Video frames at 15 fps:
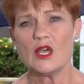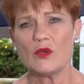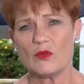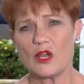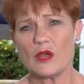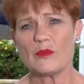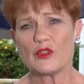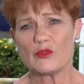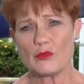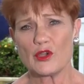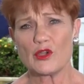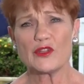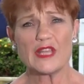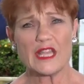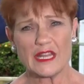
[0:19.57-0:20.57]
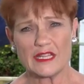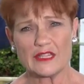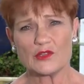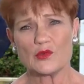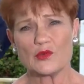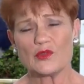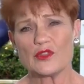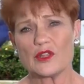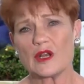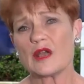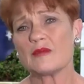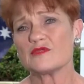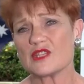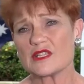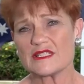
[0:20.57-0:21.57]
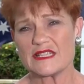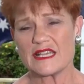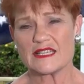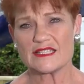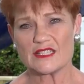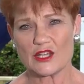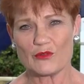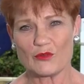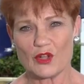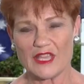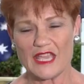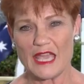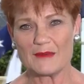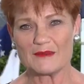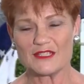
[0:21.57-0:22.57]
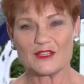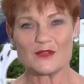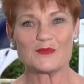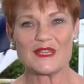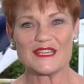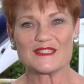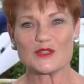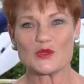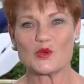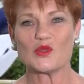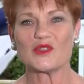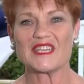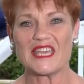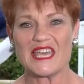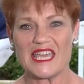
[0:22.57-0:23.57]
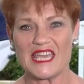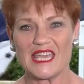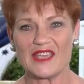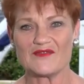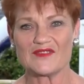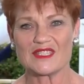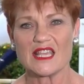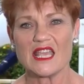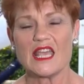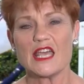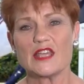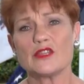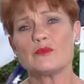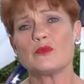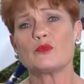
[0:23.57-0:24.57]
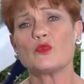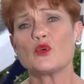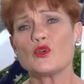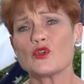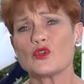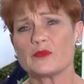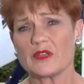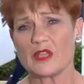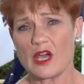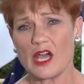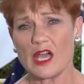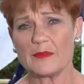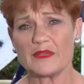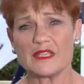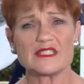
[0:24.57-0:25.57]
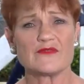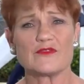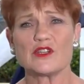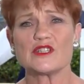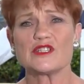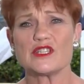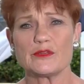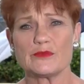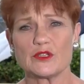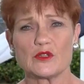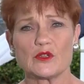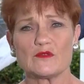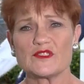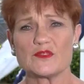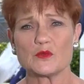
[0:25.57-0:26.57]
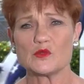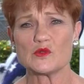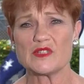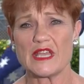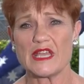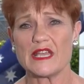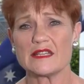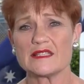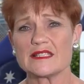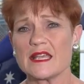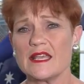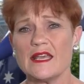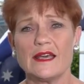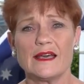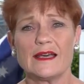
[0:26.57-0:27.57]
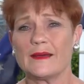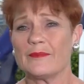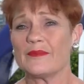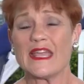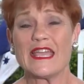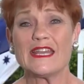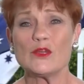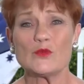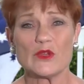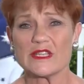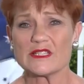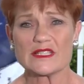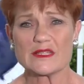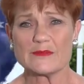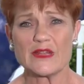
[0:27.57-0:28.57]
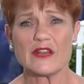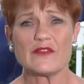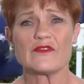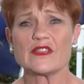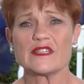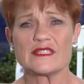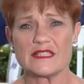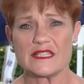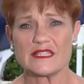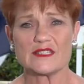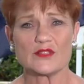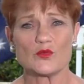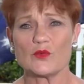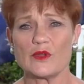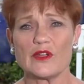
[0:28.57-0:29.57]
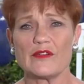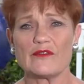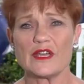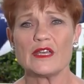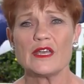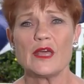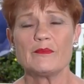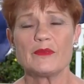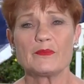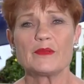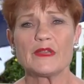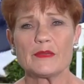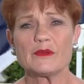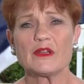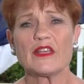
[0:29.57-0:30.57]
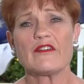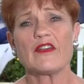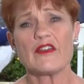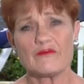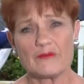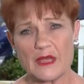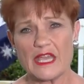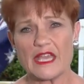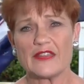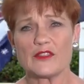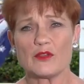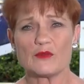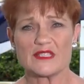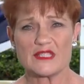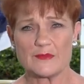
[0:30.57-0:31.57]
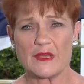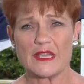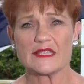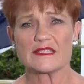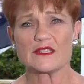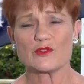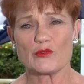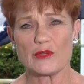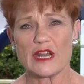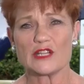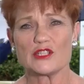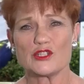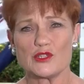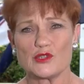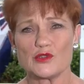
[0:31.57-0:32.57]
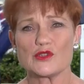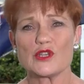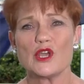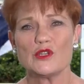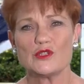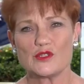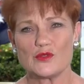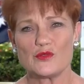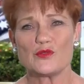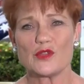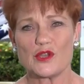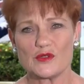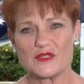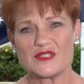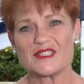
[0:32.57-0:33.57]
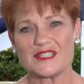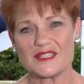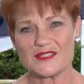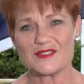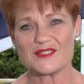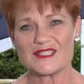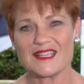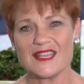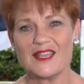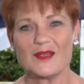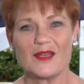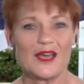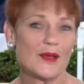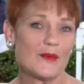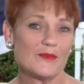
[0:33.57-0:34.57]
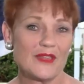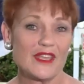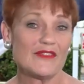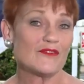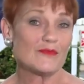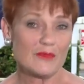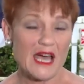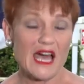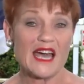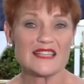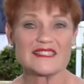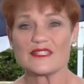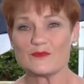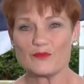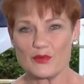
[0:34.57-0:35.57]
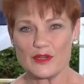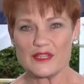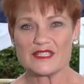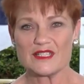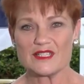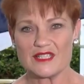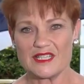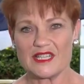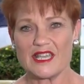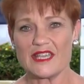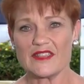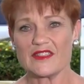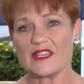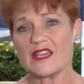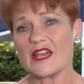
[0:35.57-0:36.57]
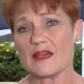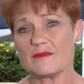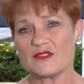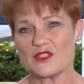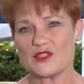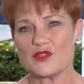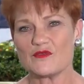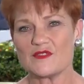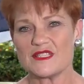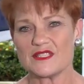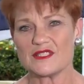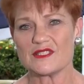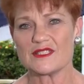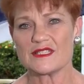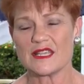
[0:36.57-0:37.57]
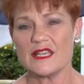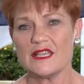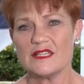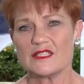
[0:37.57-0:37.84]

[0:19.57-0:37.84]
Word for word: Well, I'm on the road heading north and I'm just outside of Rockhampton, a place called The Caves. And the memorial behind me is very typical of small towns um, anywhere, it doesn't matter if they're cities or wherever, but people have, have paid their respects and gratitude to those diggers, um, even past and present today, the armed services.